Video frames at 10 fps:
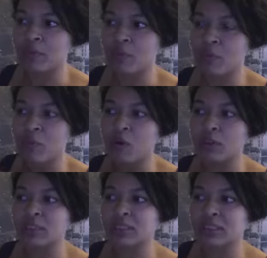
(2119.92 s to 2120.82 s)

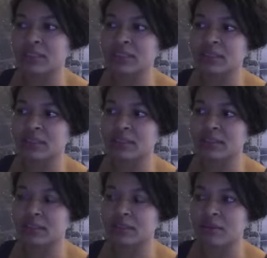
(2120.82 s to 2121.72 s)
what's
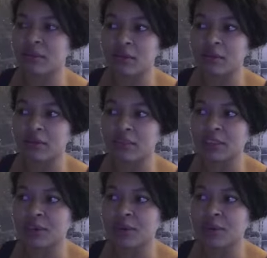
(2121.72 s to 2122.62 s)

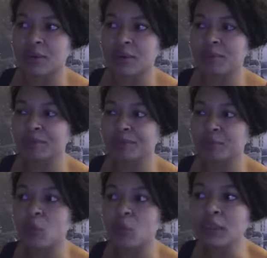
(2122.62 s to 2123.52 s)
so
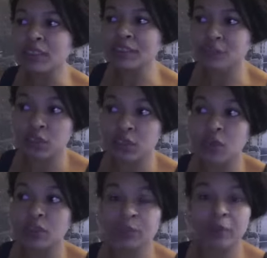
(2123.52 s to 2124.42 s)
wonderful in
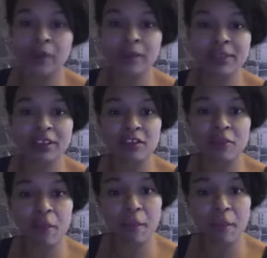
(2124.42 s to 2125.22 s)
your experience of